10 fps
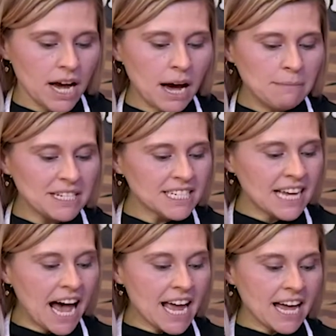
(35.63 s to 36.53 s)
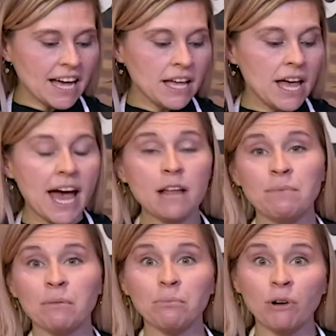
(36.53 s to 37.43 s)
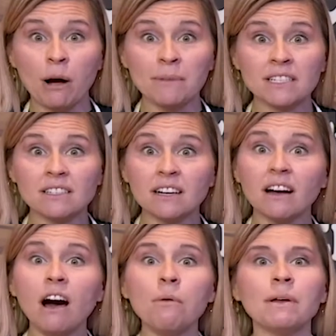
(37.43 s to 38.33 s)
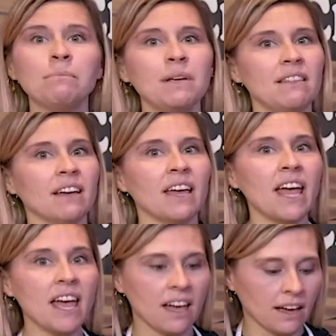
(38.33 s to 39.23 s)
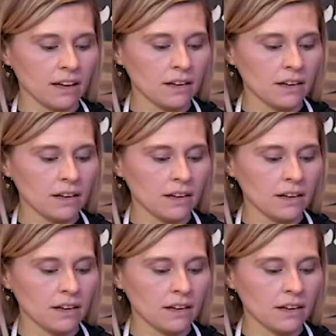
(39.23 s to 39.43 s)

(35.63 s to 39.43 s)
A Messiah had been promised to come and be the king.